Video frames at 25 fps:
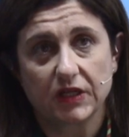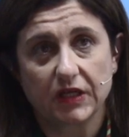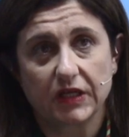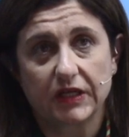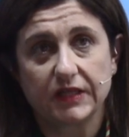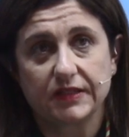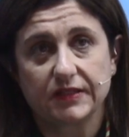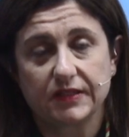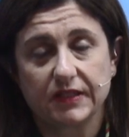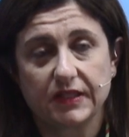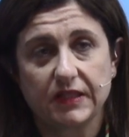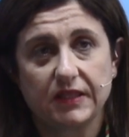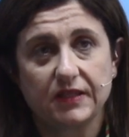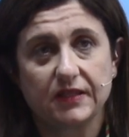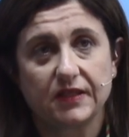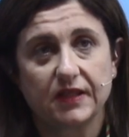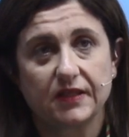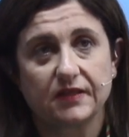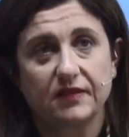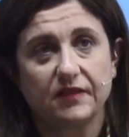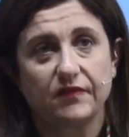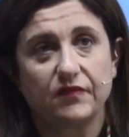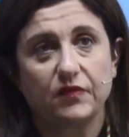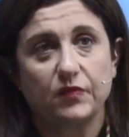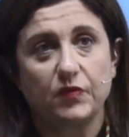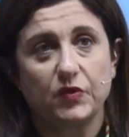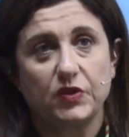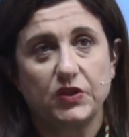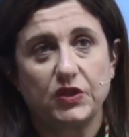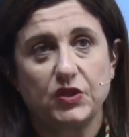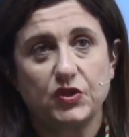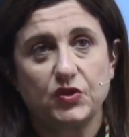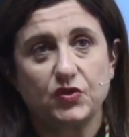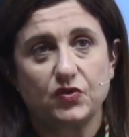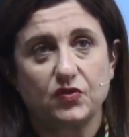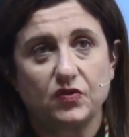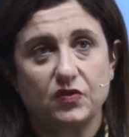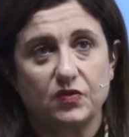I think that
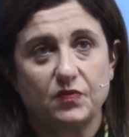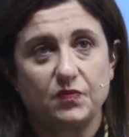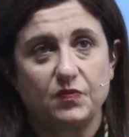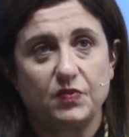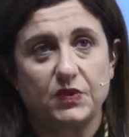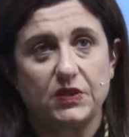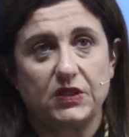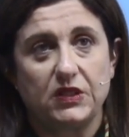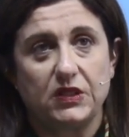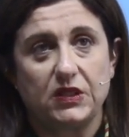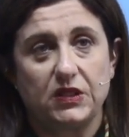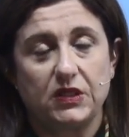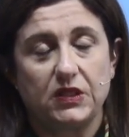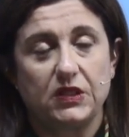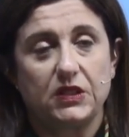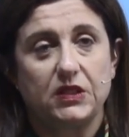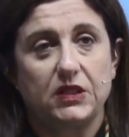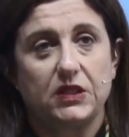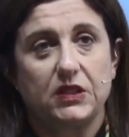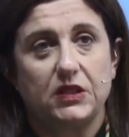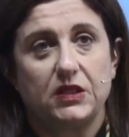everybody should be